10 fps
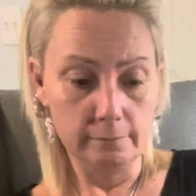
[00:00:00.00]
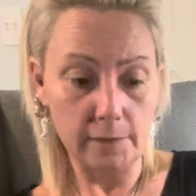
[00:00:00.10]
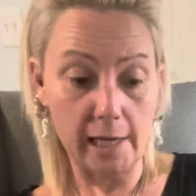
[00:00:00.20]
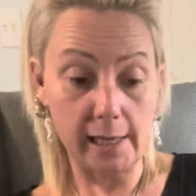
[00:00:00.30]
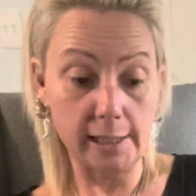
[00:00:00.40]

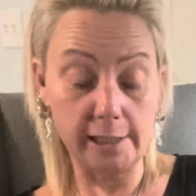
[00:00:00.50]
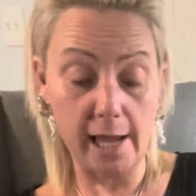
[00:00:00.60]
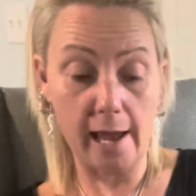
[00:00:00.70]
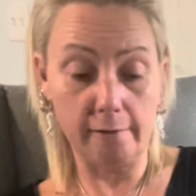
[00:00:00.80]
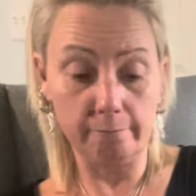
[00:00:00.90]
like I
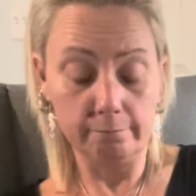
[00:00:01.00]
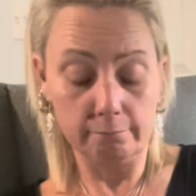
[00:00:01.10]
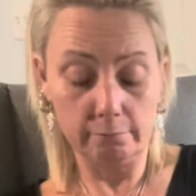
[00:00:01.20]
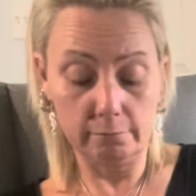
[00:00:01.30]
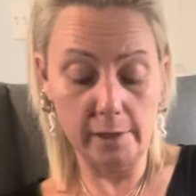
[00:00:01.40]
said,
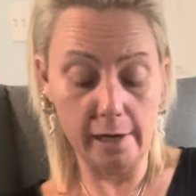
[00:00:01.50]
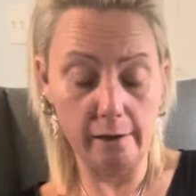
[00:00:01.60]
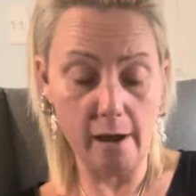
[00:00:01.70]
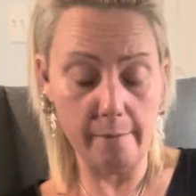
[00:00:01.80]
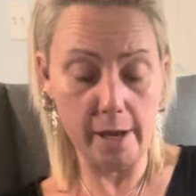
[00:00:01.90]

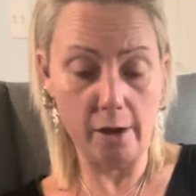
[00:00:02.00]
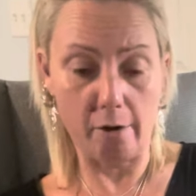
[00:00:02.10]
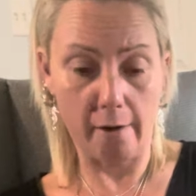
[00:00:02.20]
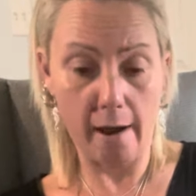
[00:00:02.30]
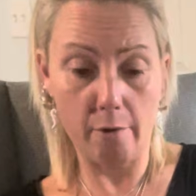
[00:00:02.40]
incoming
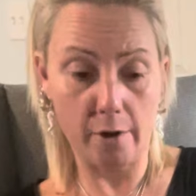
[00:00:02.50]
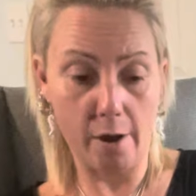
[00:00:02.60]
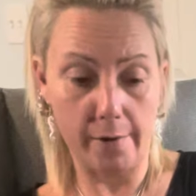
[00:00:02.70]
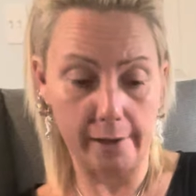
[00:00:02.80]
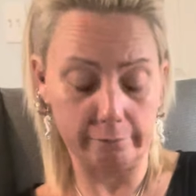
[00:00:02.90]
or
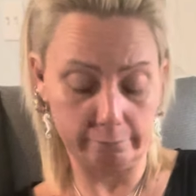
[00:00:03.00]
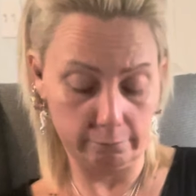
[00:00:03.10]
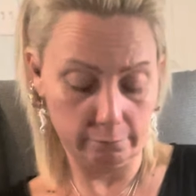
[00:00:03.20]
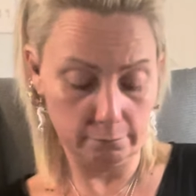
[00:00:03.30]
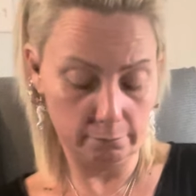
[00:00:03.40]
outgoing,
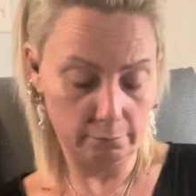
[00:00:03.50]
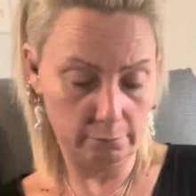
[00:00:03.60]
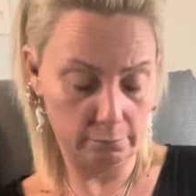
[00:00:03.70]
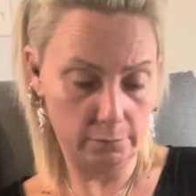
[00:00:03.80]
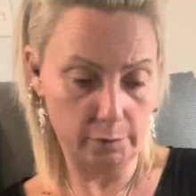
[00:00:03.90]

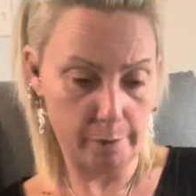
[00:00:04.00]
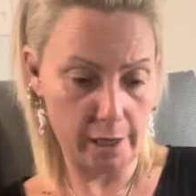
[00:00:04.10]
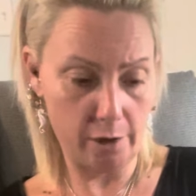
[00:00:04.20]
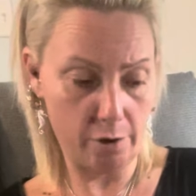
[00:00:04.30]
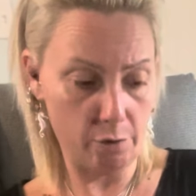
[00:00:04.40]

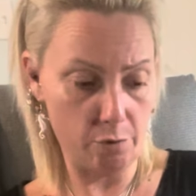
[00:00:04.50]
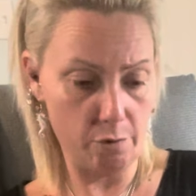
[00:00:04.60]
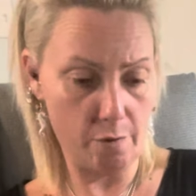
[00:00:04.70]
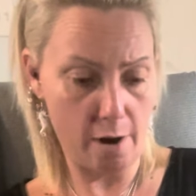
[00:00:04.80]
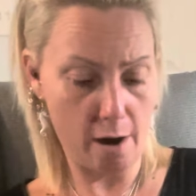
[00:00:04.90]
depending on who
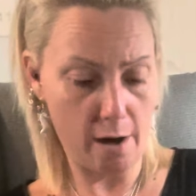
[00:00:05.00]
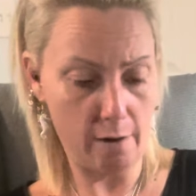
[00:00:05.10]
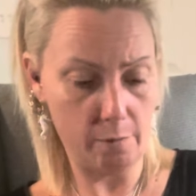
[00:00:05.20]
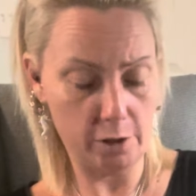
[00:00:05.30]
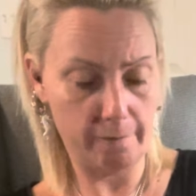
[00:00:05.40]
you are
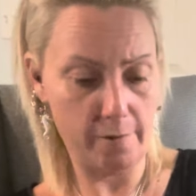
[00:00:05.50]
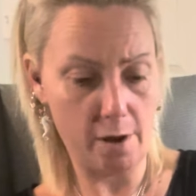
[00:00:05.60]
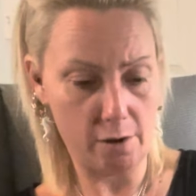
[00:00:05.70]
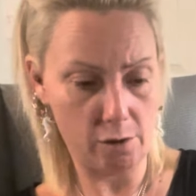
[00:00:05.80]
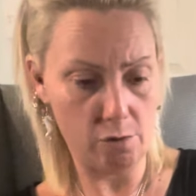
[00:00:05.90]
and what the
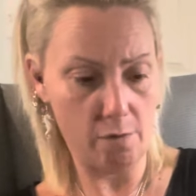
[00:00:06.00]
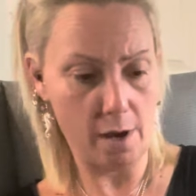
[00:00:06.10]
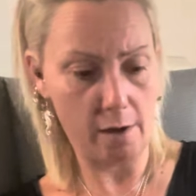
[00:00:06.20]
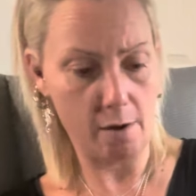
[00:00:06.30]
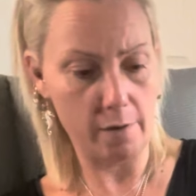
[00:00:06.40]
fuck you
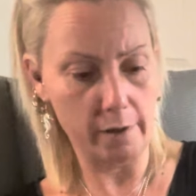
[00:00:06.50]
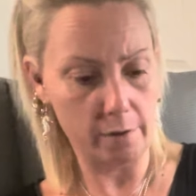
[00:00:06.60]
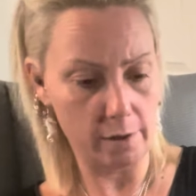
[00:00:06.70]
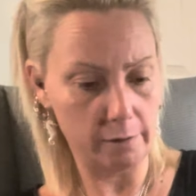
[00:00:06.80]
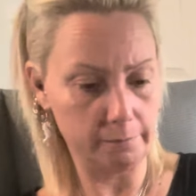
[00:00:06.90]
got going
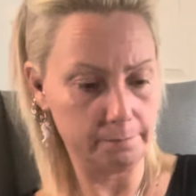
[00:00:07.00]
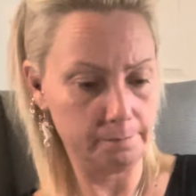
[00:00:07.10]
on.